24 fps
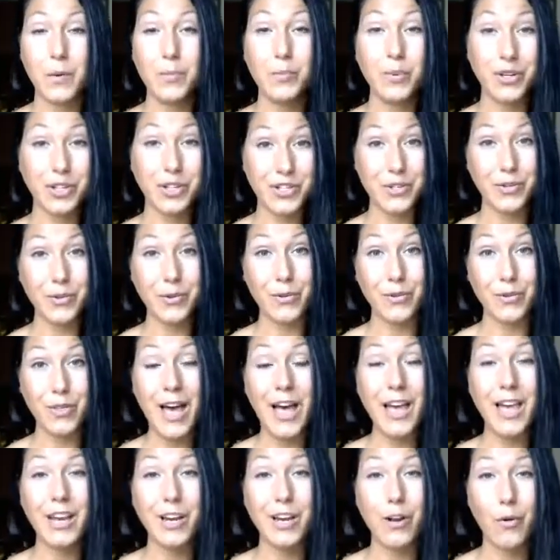push through
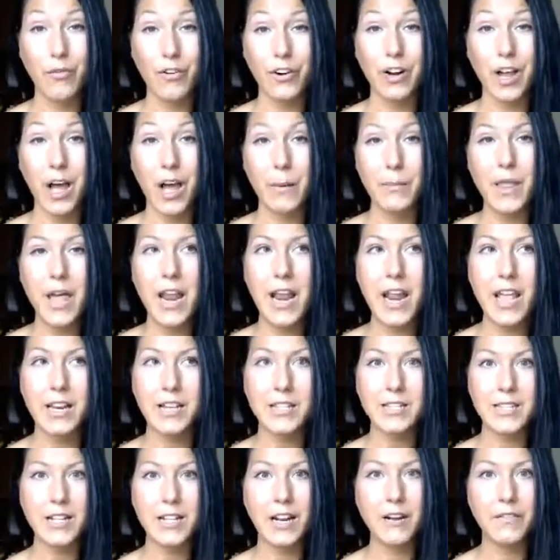that and overcome that. And
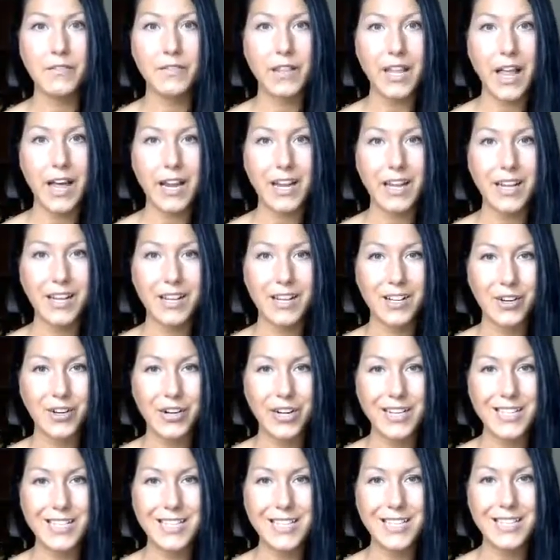instead of letting
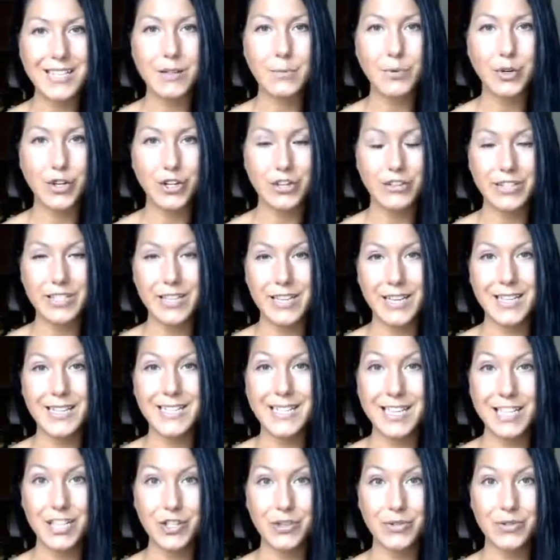criticism or
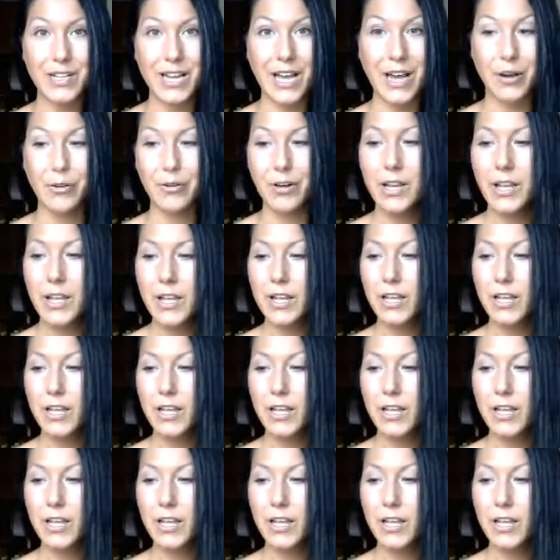critiques get you down,